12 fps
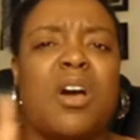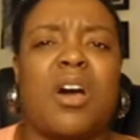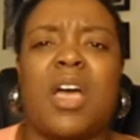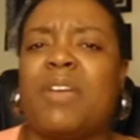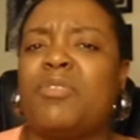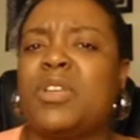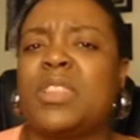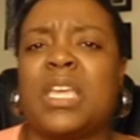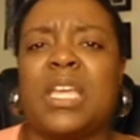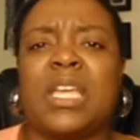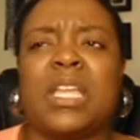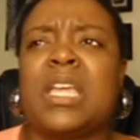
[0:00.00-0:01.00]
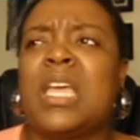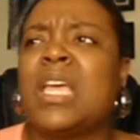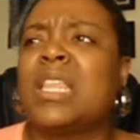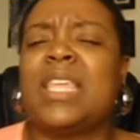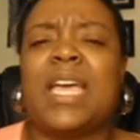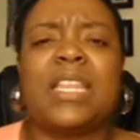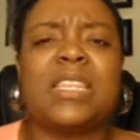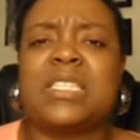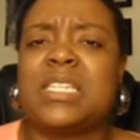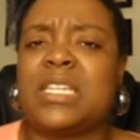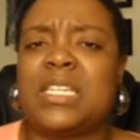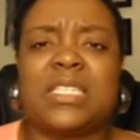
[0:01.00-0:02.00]
everything that the
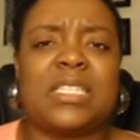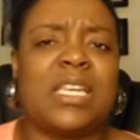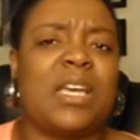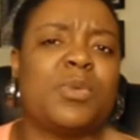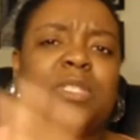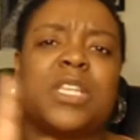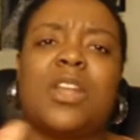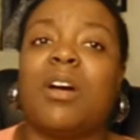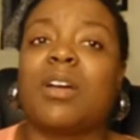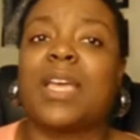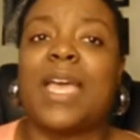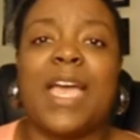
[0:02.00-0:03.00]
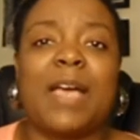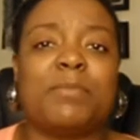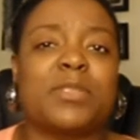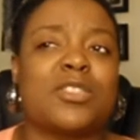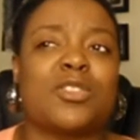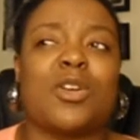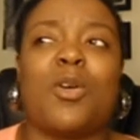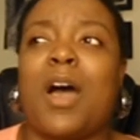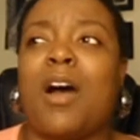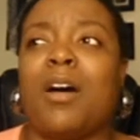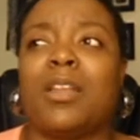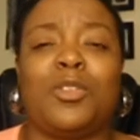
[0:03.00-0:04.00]
deity said was in all caps. So
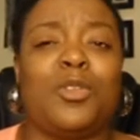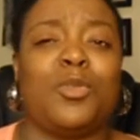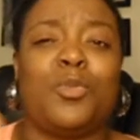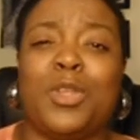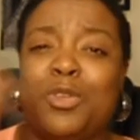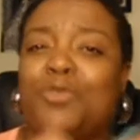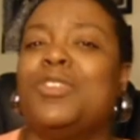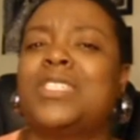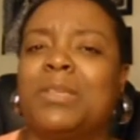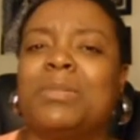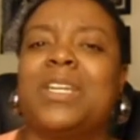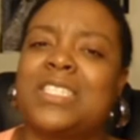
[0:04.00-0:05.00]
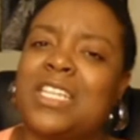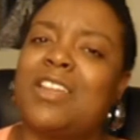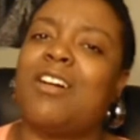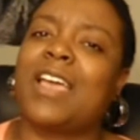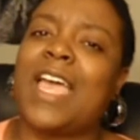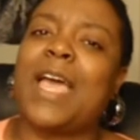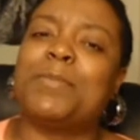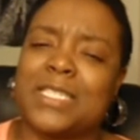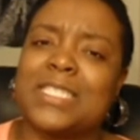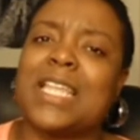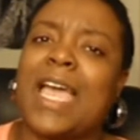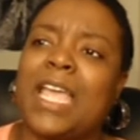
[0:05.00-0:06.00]
all, you, when you read something that's in all caps,
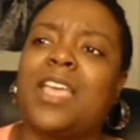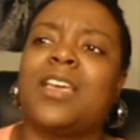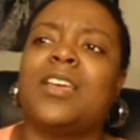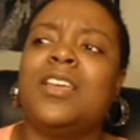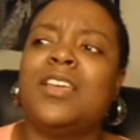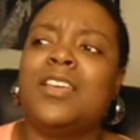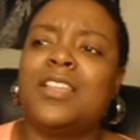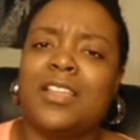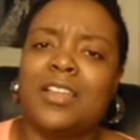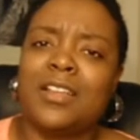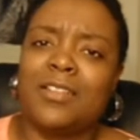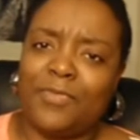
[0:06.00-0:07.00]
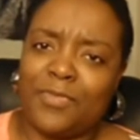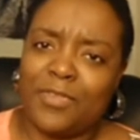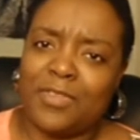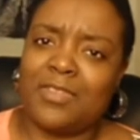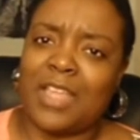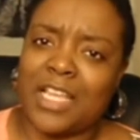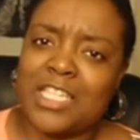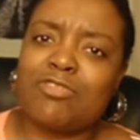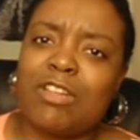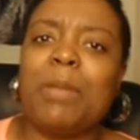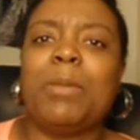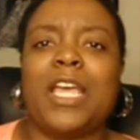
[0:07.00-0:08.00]
it's like they
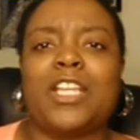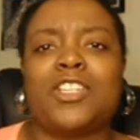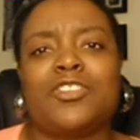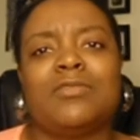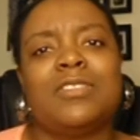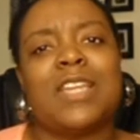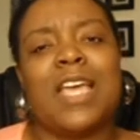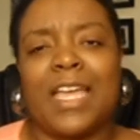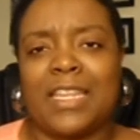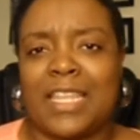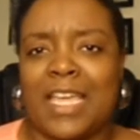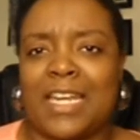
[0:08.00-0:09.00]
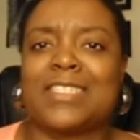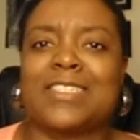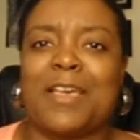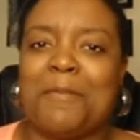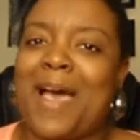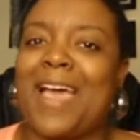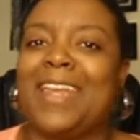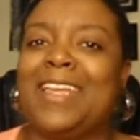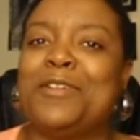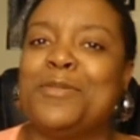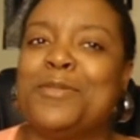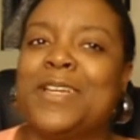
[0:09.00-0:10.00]
screaming at you. Not that it's somebody
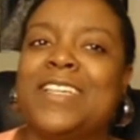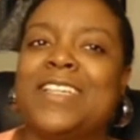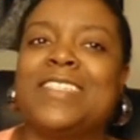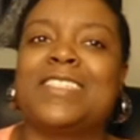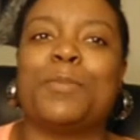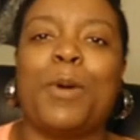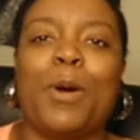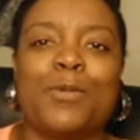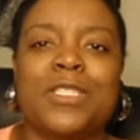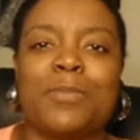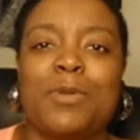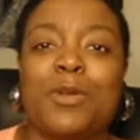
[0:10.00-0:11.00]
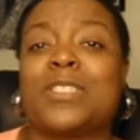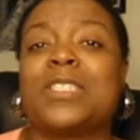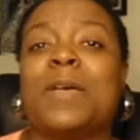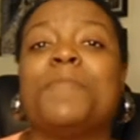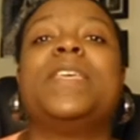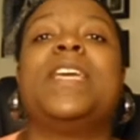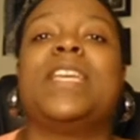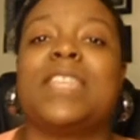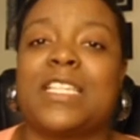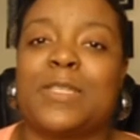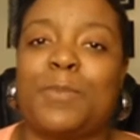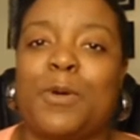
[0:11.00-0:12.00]
who is supposed to be or something
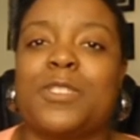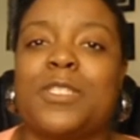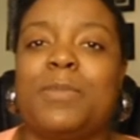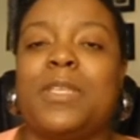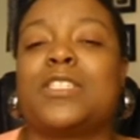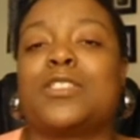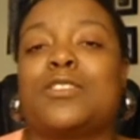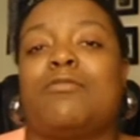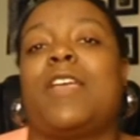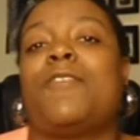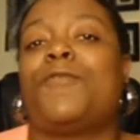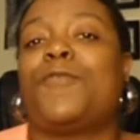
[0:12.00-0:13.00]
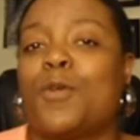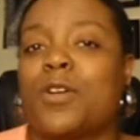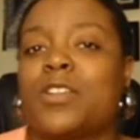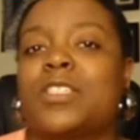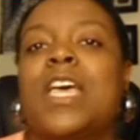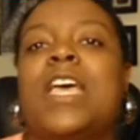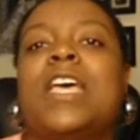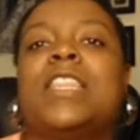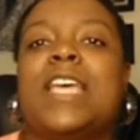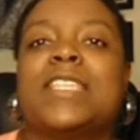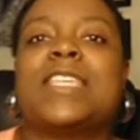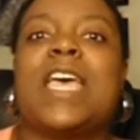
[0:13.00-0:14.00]
that's supposed to be this great force
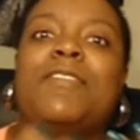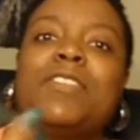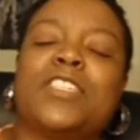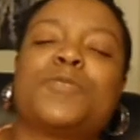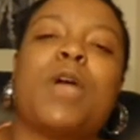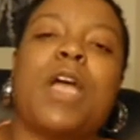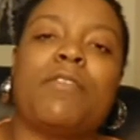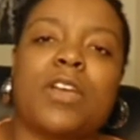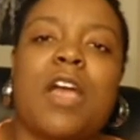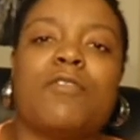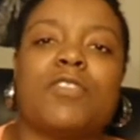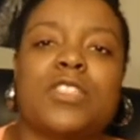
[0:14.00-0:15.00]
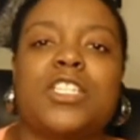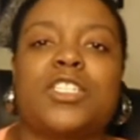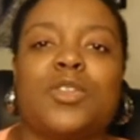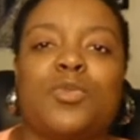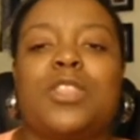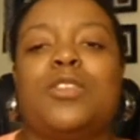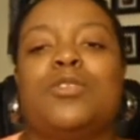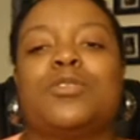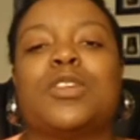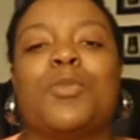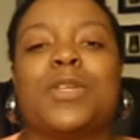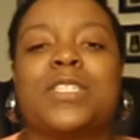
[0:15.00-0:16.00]
that's having this private conversation with you.
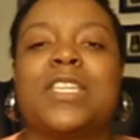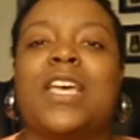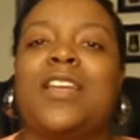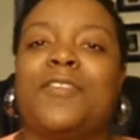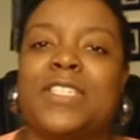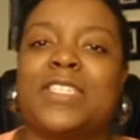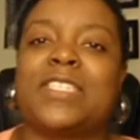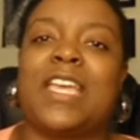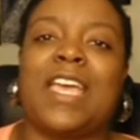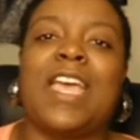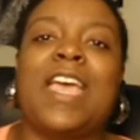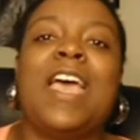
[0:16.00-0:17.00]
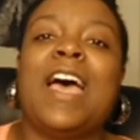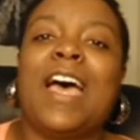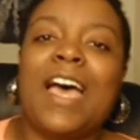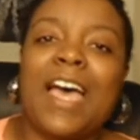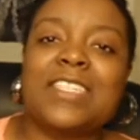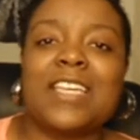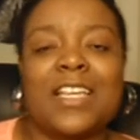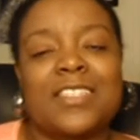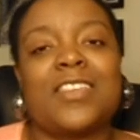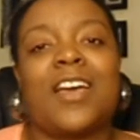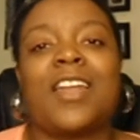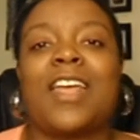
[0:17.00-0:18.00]
So instead of it saying, hi
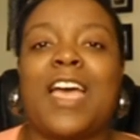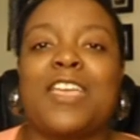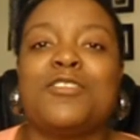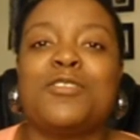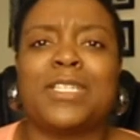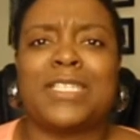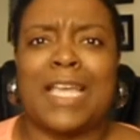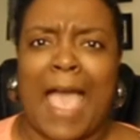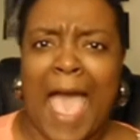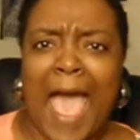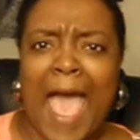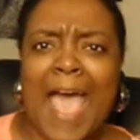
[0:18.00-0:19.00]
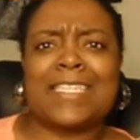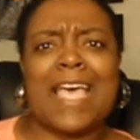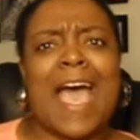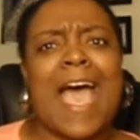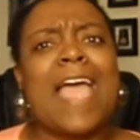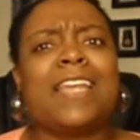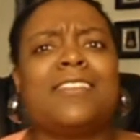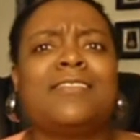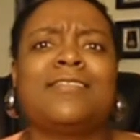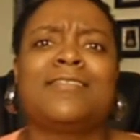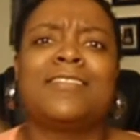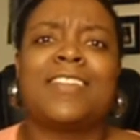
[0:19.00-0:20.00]
Tatiana, how you doing? It's like, hi
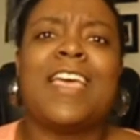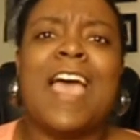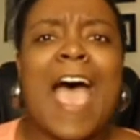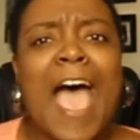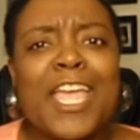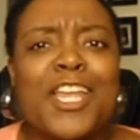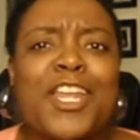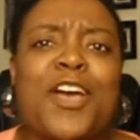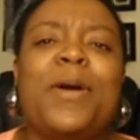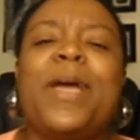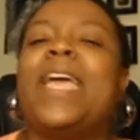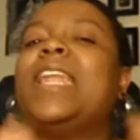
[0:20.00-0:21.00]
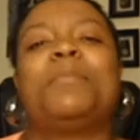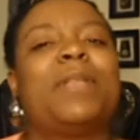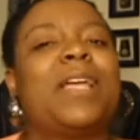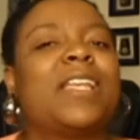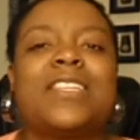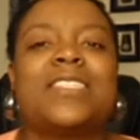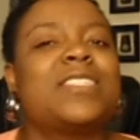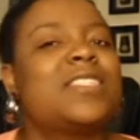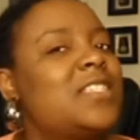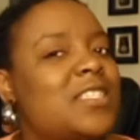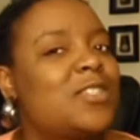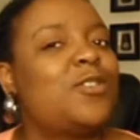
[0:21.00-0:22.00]
Tat, how you doing? And I'm like, this
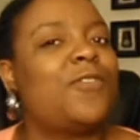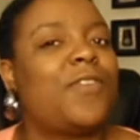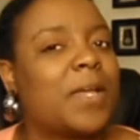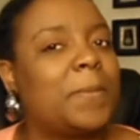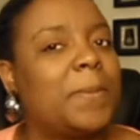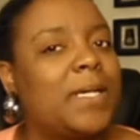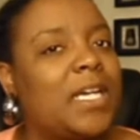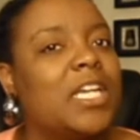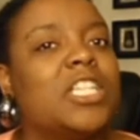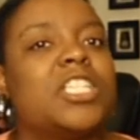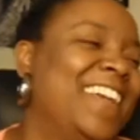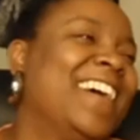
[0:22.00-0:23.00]
is too fucking much.